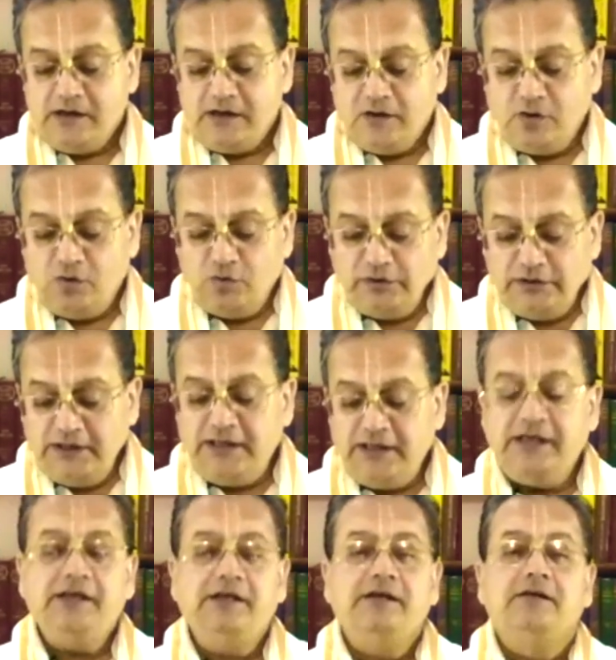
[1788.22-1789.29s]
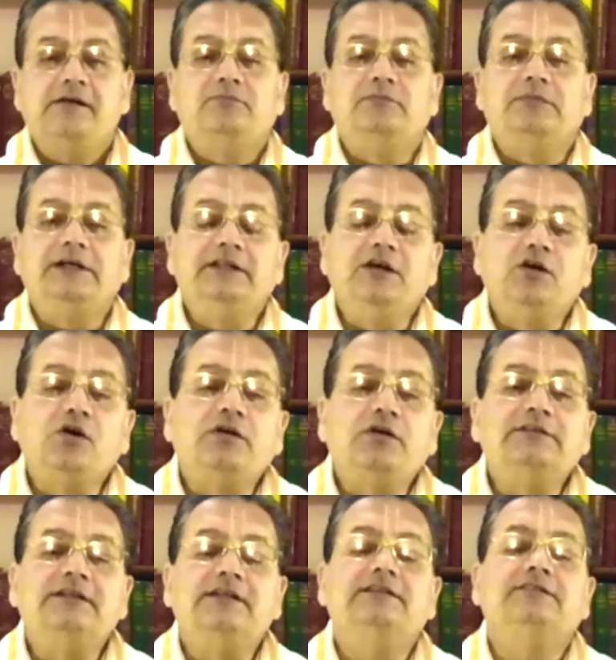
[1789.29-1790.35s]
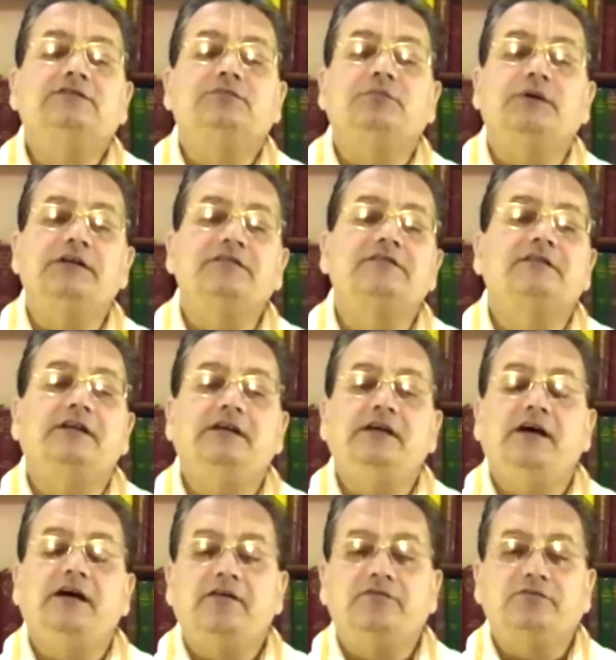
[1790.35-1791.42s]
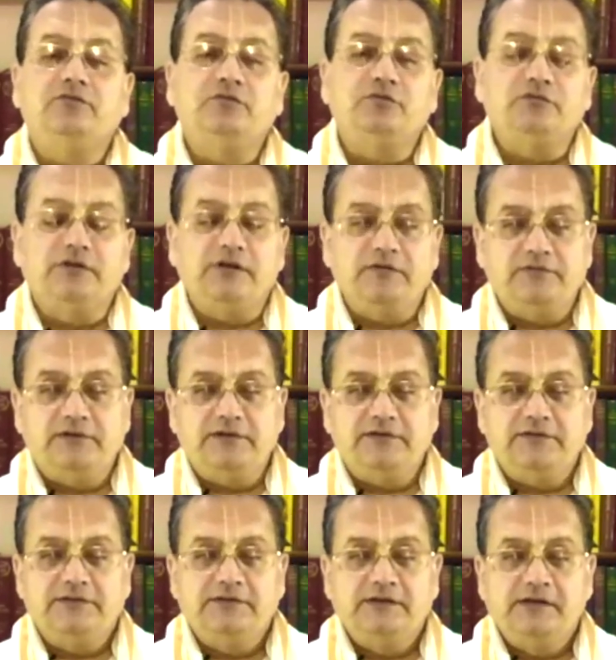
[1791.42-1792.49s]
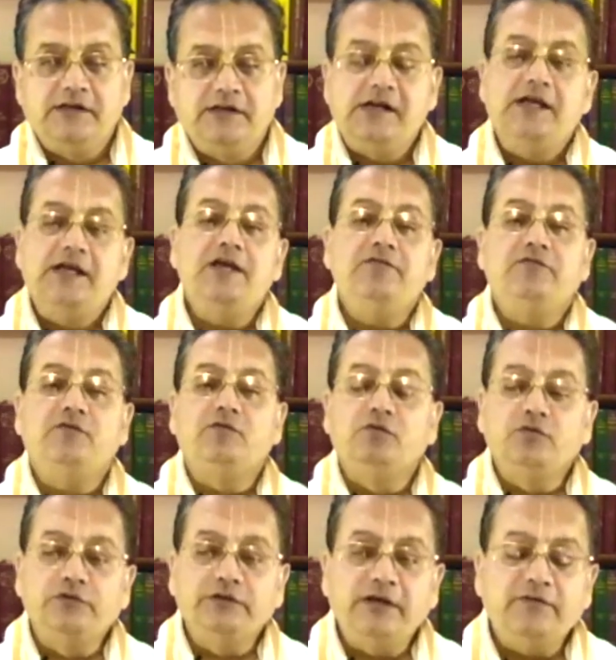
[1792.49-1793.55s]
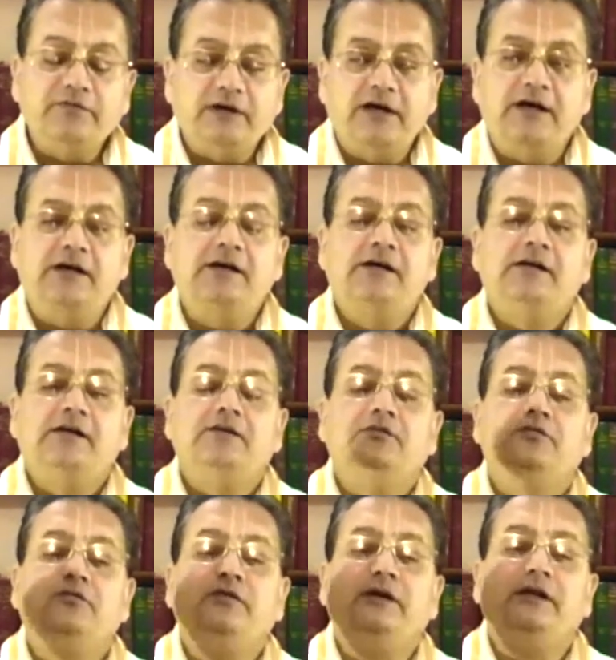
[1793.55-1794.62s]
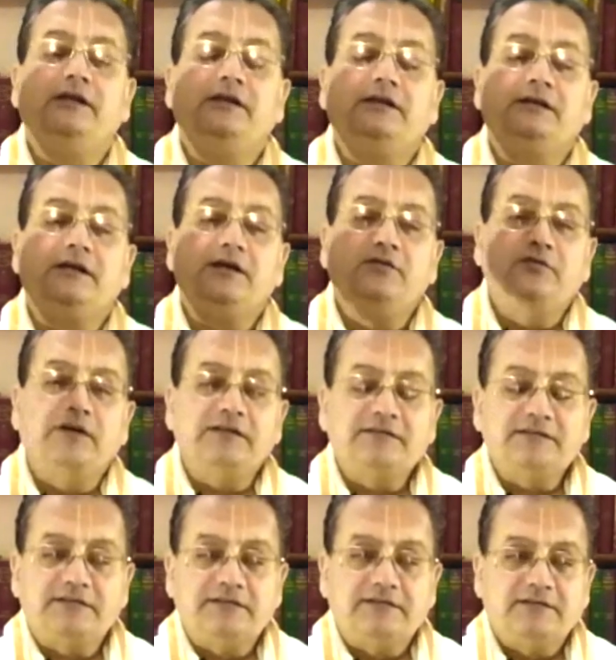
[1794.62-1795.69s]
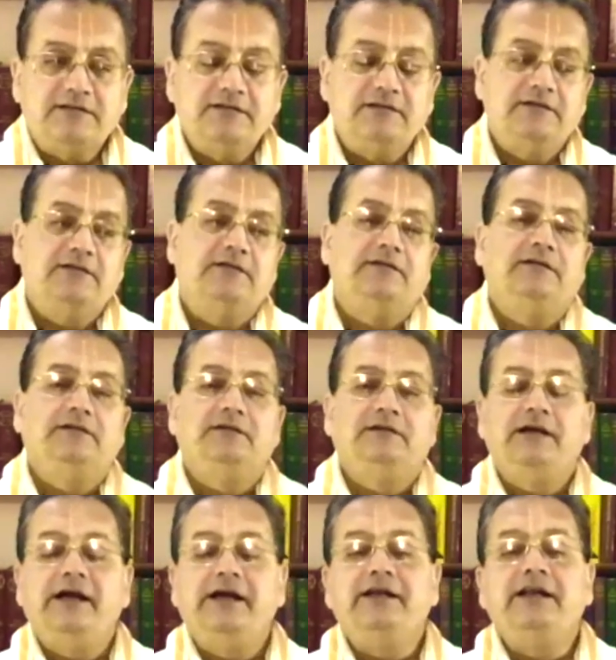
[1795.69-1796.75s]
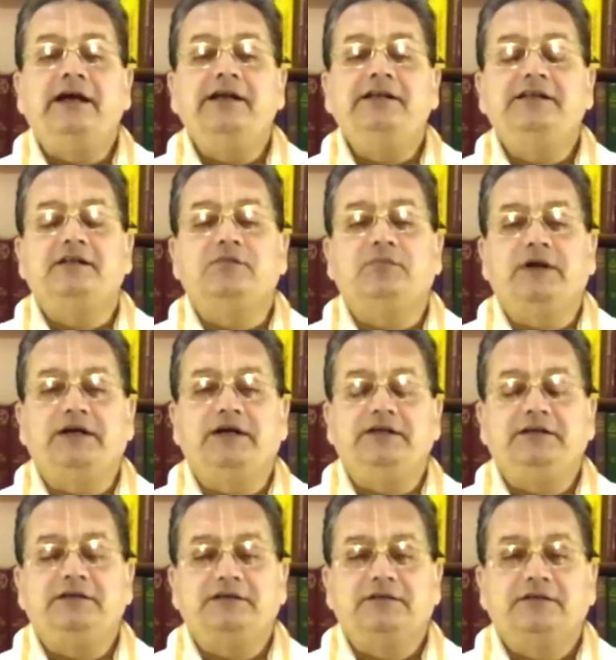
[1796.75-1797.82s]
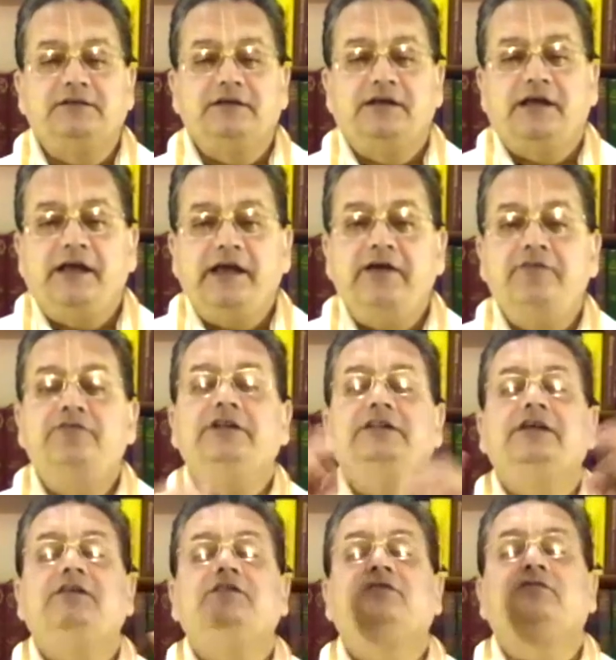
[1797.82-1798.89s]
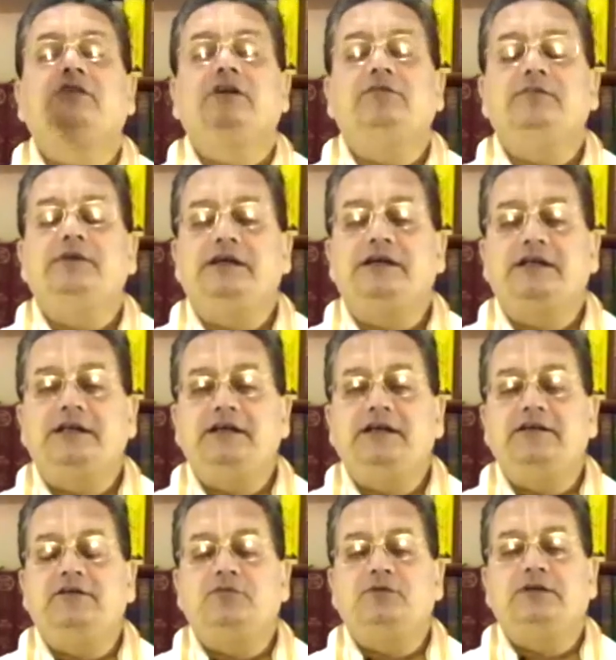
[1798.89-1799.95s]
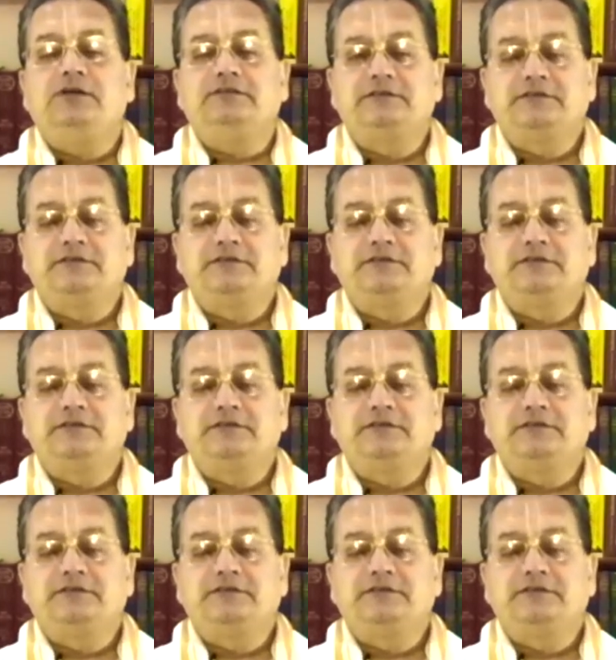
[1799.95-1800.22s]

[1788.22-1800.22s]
Only by the causeless mercy of Gurudeva. If Gurudeva will give us enlightenment, everything will be clear to us.